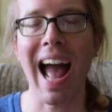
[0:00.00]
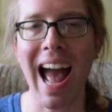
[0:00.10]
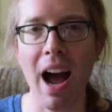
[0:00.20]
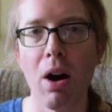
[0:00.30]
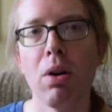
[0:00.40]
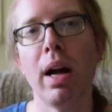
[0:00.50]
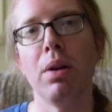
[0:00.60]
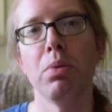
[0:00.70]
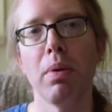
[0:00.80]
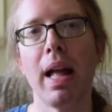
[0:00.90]
how
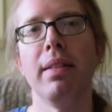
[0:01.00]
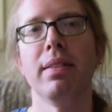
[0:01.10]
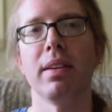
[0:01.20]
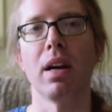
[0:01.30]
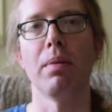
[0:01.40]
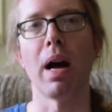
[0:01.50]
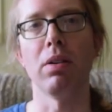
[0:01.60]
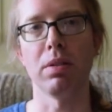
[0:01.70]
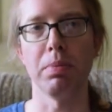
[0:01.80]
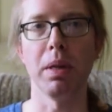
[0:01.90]
and when to come
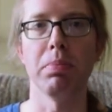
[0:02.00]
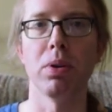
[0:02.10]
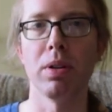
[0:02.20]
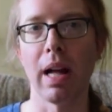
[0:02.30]
out to people.